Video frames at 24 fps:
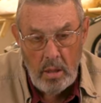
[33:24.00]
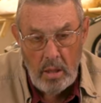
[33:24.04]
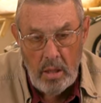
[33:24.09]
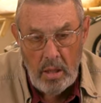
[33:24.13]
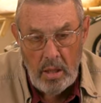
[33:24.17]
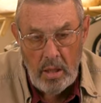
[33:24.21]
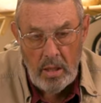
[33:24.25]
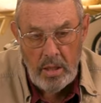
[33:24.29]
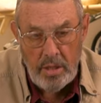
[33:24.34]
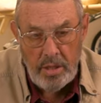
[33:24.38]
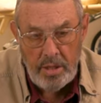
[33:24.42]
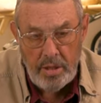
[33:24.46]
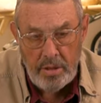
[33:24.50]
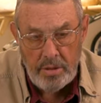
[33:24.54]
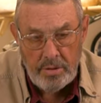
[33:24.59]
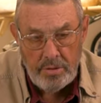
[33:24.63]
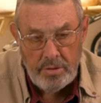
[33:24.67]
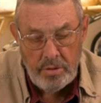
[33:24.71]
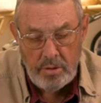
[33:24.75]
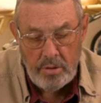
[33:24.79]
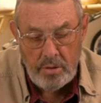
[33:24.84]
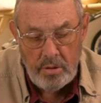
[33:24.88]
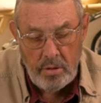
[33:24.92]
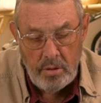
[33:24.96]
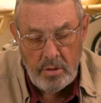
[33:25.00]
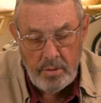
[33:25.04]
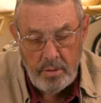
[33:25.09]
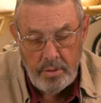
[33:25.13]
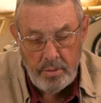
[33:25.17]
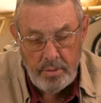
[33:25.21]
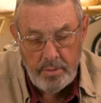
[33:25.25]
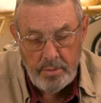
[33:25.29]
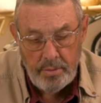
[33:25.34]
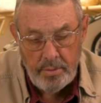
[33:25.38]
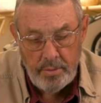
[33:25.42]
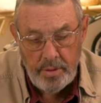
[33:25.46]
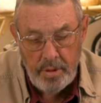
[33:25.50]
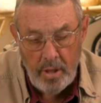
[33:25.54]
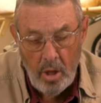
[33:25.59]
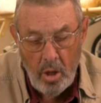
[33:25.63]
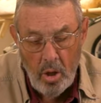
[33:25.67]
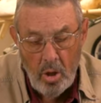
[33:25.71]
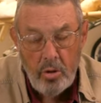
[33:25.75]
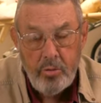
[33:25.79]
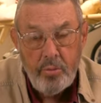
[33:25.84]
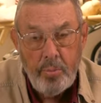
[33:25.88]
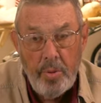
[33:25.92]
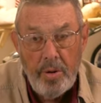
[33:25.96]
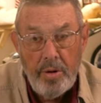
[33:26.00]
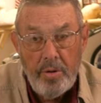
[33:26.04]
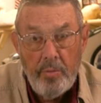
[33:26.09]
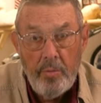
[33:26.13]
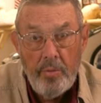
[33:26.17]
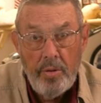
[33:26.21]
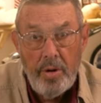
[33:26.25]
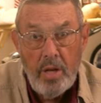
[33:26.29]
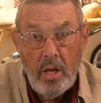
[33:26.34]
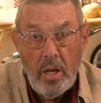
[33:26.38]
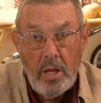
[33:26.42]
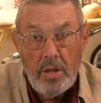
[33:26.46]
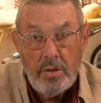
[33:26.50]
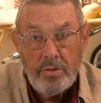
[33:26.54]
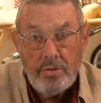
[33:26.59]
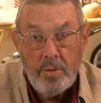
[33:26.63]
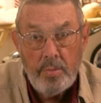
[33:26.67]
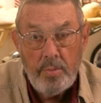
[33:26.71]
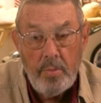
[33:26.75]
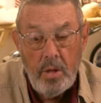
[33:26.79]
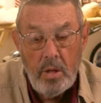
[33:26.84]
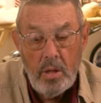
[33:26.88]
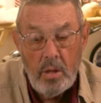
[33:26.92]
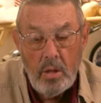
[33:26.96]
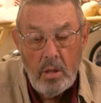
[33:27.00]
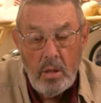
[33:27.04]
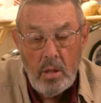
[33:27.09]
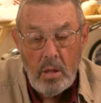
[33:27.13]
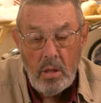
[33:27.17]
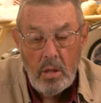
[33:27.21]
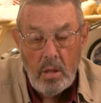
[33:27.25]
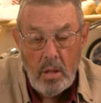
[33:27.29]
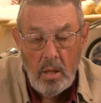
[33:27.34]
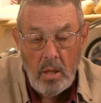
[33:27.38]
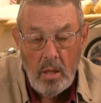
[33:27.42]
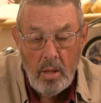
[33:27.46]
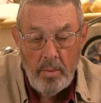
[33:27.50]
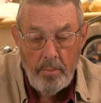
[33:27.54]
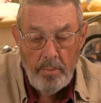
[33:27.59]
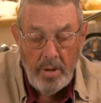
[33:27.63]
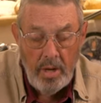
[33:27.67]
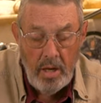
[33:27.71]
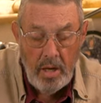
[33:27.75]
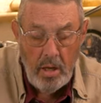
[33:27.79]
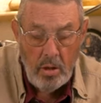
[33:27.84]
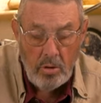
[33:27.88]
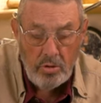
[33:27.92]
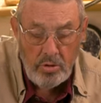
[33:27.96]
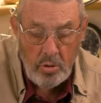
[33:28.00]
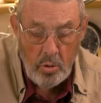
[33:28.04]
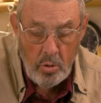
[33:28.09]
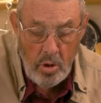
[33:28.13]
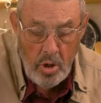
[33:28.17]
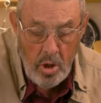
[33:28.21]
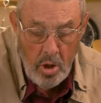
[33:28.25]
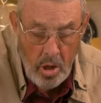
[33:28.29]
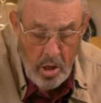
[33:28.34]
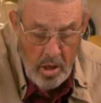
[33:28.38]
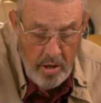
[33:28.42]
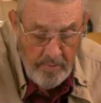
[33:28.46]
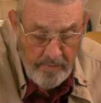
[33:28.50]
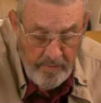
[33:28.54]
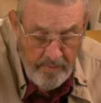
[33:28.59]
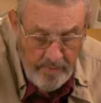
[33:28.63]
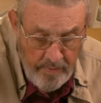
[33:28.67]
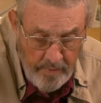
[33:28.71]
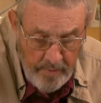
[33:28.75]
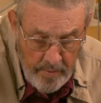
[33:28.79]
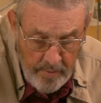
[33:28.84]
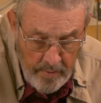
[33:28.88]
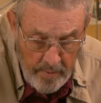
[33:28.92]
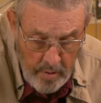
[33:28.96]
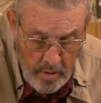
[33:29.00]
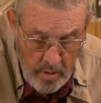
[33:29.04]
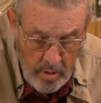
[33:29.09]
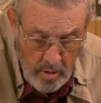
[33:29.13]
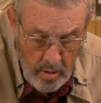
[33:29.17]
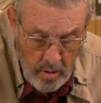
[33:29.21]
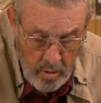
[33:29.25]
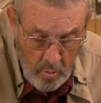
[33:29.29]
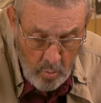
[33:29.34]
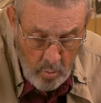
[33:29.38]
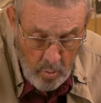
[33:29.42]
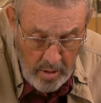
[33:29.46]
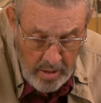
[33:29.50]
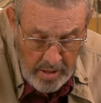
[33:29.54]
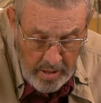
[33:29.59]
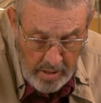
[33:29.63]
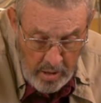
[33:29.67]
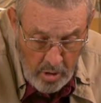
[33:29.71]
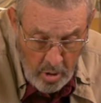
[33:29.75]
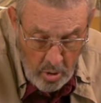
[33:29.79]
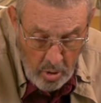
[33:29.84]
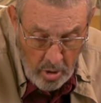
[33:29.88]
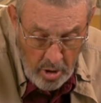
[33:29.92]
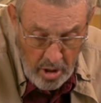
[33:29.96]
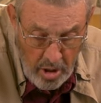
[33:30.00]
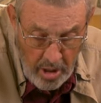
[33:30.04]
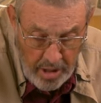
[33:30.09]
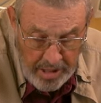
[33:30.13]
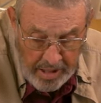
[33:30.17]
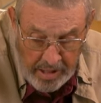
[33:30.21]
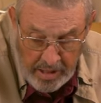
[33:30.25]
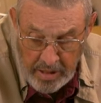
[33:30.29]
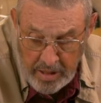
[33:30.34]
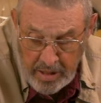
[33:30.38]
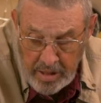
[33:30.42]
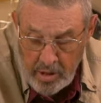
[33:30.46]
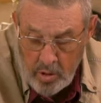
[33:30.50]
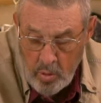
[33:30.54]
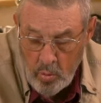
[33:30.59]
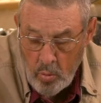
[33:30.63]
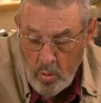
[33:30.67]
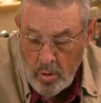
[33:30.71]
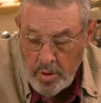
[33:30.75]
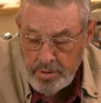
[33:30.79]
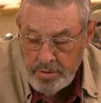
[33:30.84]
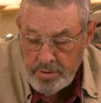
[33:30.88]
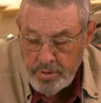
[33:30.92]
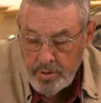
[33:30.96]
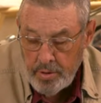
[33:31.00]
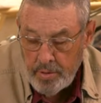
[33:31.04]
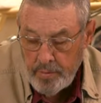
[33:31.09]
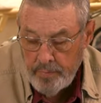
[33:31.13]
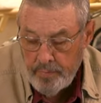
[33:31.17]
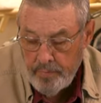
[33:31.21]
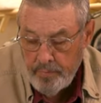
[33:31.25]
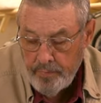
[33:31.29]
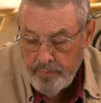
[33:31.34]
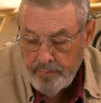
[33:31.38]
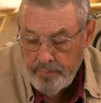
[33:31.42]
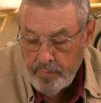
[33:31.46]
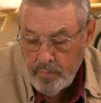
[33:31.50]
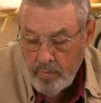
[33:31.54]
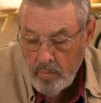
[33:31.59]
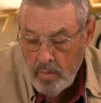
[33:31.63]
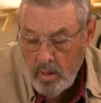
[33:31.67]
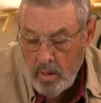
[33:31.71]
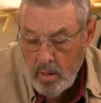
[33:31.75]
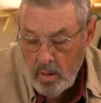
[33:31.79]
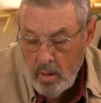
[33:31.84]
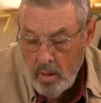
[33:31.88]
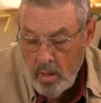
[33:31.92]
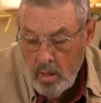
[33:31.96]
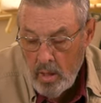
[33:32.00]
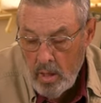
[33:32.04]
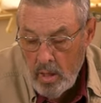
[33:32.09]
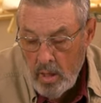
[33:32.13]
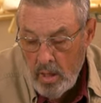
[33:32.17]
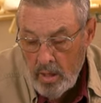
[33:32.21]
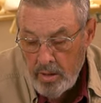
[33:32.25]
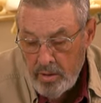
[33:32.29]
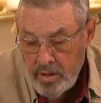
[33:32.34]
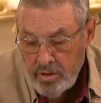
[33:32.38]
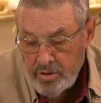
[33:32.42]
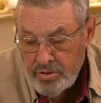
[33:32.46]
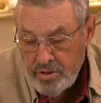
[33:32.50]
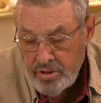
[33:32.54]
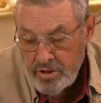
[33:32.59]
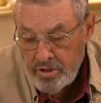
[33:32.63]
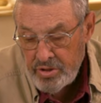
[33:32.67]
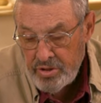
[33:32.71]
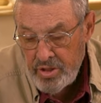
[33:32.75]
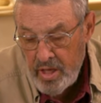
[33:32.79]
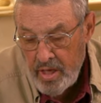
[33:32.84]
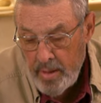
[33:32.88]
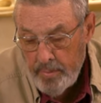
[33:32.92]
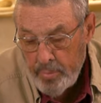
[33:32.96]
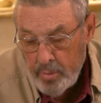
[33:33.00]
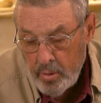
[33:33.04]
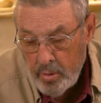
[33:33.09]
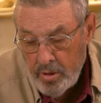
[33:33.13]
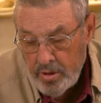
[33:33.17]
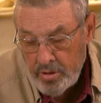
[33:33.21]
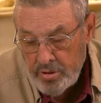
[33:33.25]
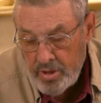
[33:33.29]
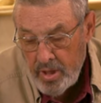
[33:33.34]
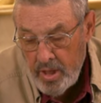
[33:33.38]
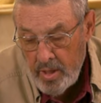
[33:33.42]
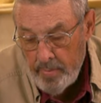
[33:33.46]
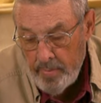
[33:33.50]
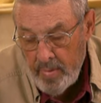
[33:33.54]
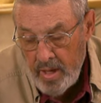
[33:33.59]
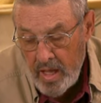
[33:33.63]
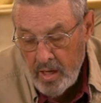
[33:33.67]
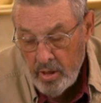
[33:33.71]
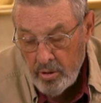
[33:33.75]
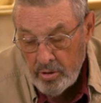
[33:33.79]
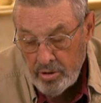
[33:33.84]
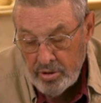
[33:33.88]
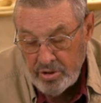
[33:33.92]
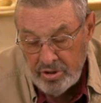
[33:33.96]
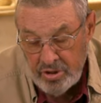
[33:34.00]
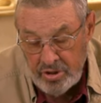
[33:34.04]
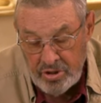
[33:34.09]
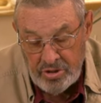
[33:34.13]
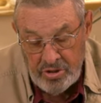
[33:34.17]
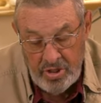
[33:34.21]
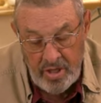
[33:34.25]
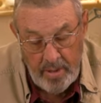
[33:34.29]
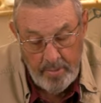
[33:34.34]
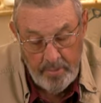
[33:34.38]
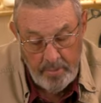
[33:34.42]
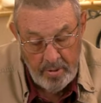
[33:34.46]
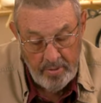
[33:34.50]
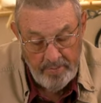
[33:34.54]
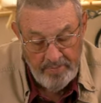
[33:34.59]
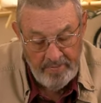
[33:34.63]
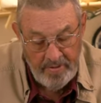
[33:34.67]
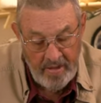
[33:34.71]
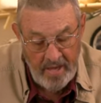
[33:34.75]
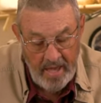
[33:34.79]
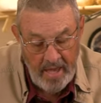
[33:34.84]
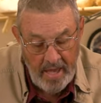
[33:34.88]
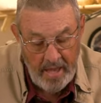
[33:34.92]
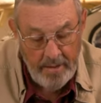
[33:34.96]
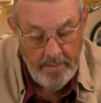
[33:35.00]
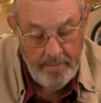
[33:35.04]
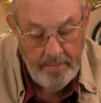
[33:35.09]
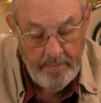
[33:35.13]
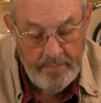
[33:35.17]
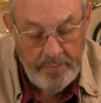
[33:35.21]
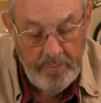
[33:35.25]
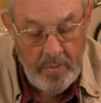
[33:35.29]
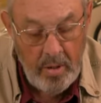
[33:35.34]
It is the ultimate in realism. But I also carve what I call gunning decoys and this example, this hen mallard is an example of that.